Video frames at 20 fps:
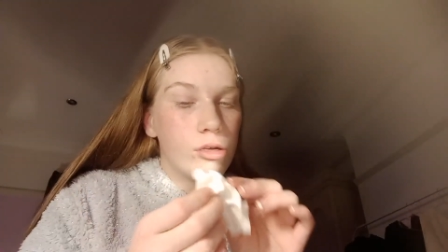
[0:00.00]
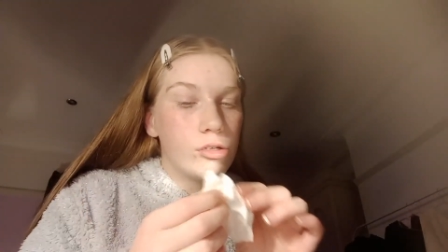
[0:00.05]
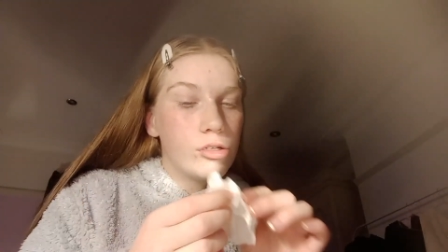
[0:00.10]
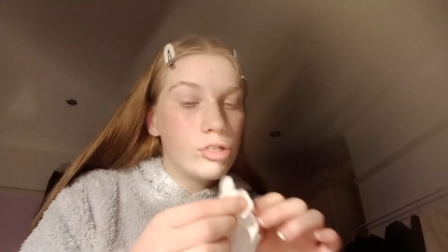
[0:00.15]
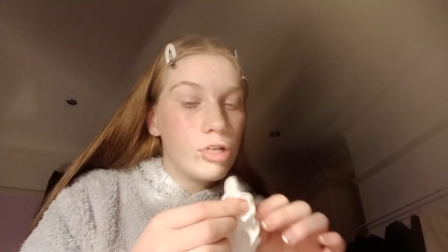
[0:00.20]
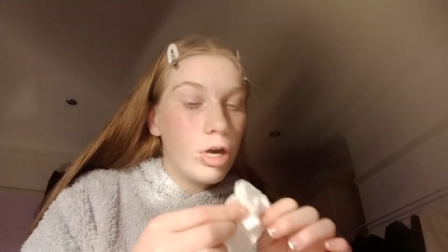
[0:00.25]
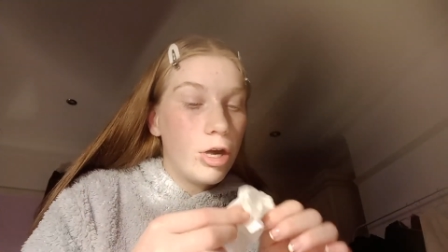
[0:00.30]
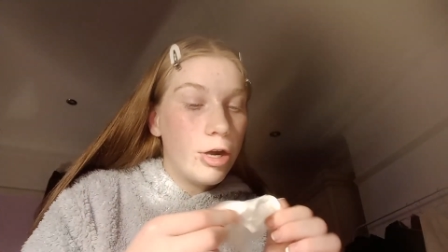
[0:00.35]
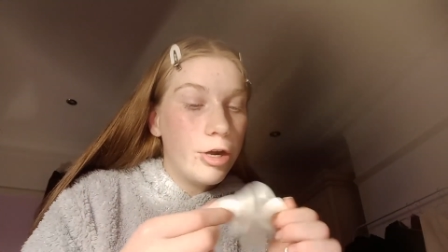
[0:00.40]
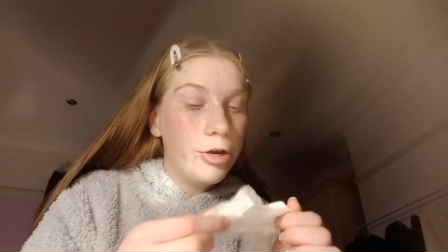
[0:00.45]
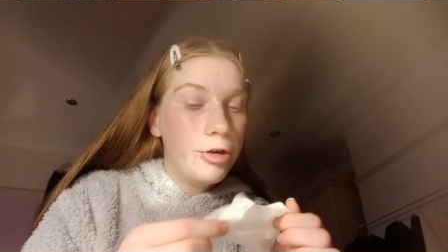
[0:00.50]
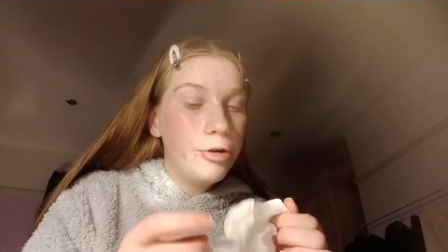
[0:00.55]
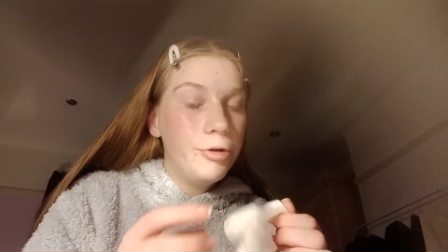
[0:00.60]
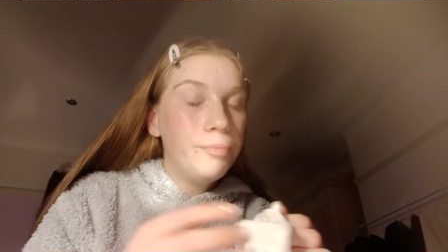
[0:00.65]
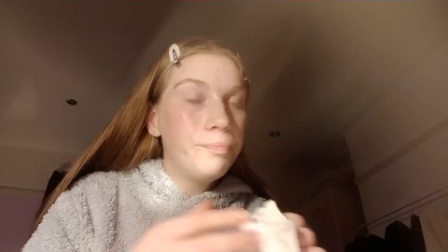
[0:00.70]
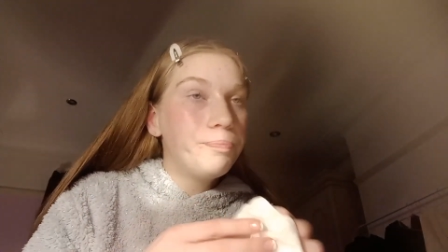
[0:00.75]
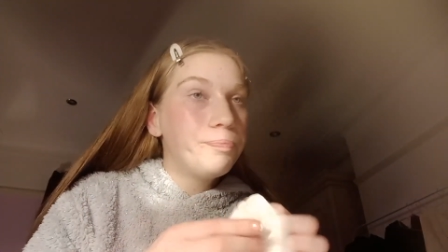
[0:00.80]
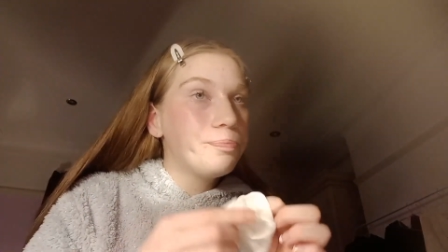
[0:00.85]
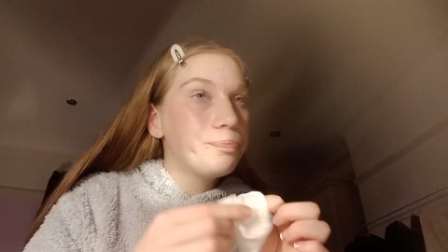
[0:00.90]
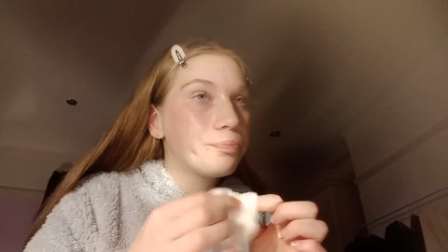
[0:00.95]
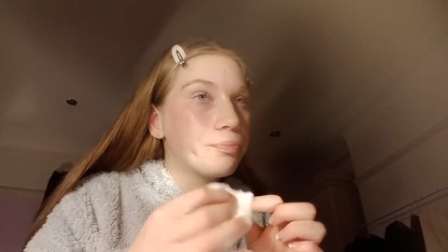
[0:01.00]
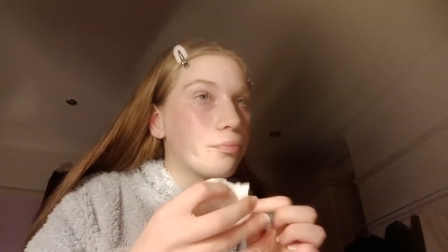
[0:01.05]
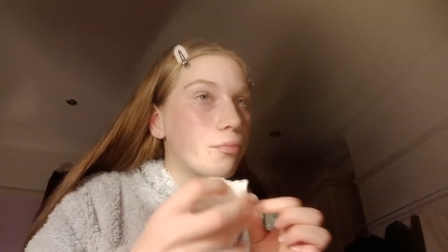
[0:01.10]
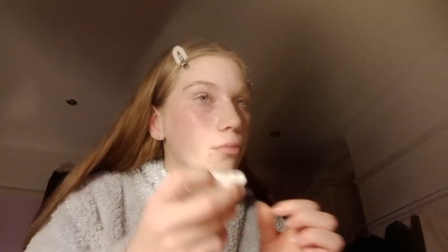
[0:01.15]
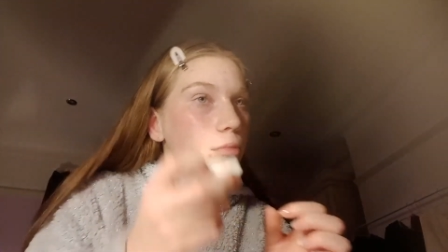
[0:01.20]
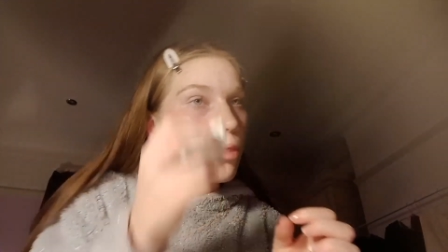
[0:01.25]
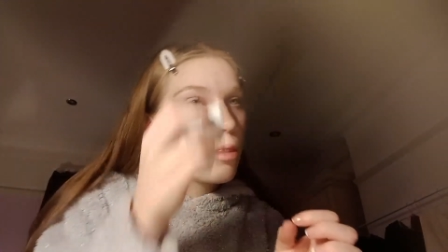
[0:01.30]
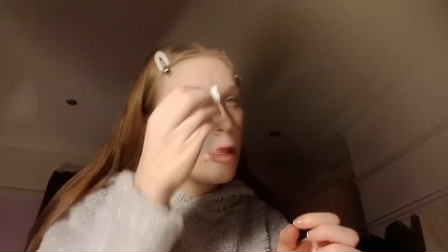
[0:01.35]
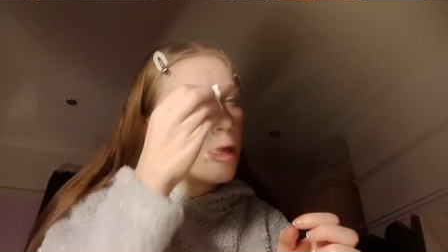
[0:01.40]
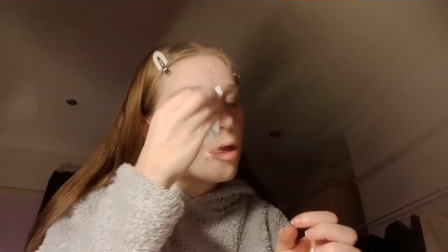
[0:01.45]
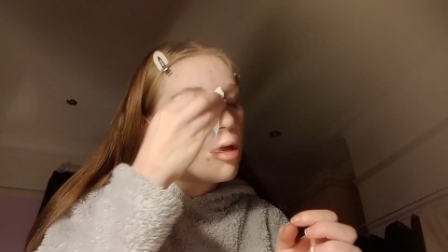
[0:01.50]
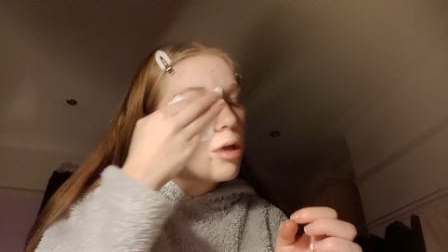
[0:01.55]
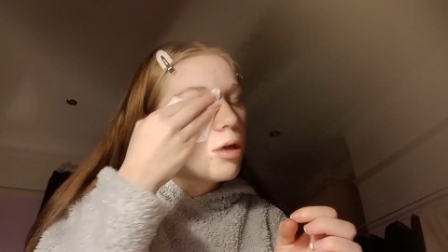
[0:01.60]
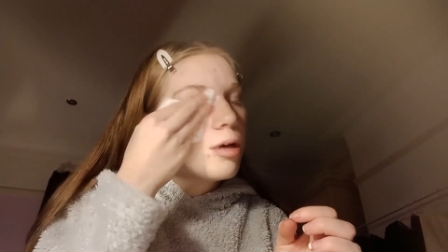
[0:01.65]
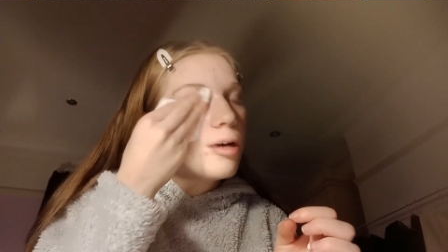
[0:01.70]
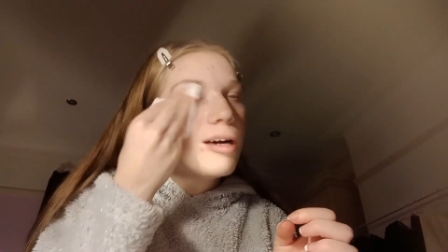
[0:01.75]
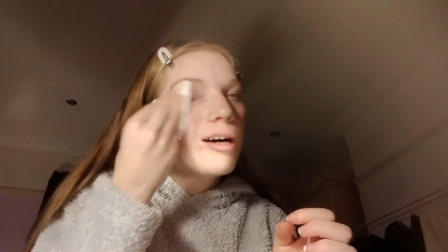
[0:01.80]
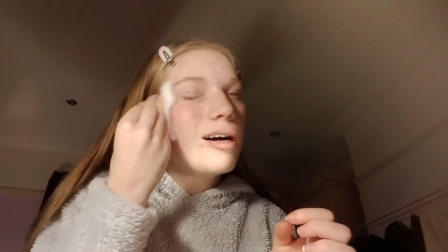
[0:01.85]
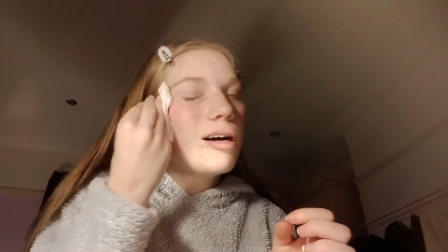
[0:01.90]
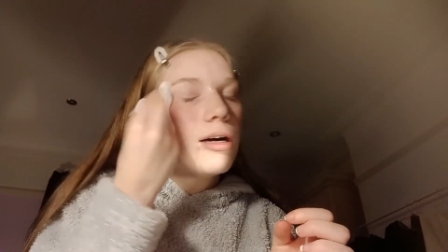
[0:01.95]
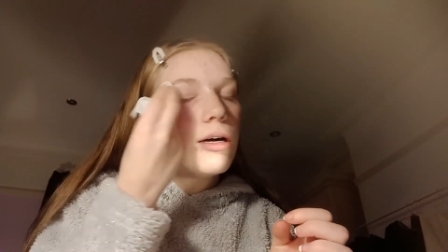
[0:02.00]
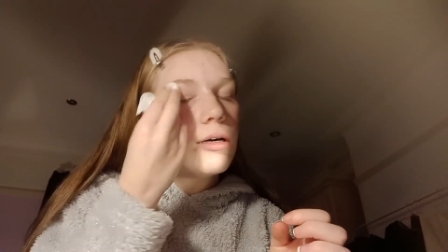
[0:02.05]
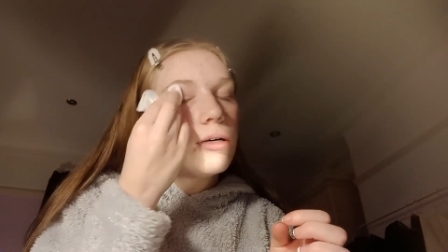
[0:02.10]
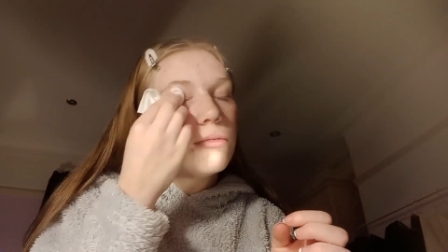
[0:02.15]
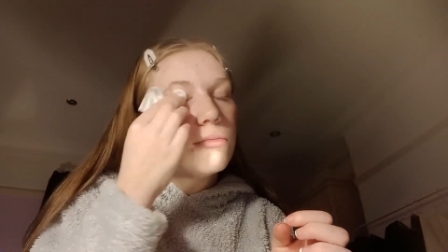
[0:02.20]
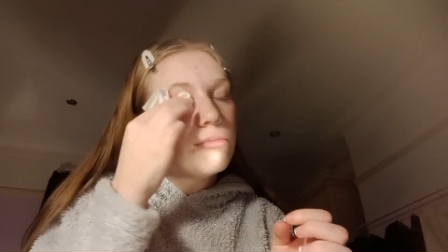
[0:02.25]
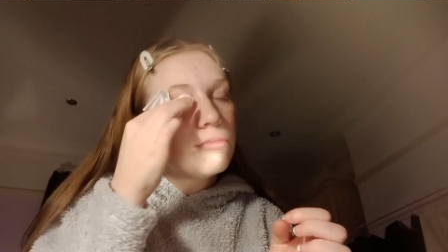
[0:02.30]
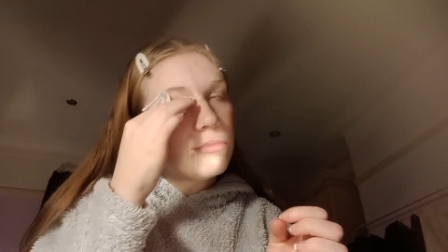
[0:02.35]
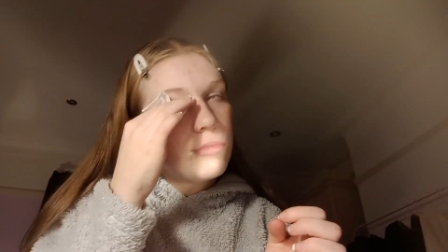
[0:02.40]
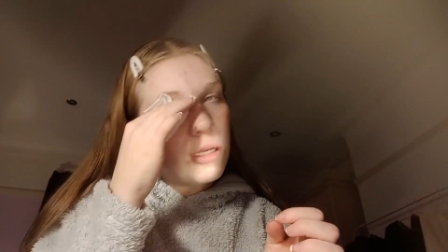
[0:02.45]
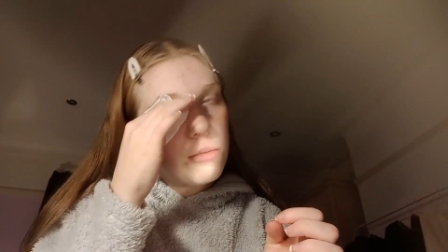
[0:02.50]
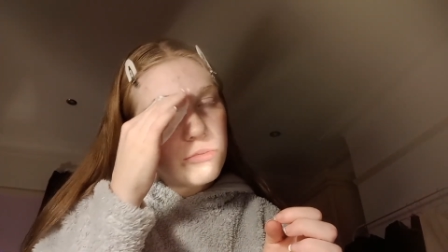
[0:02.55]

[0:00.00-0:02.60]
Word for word: So, um,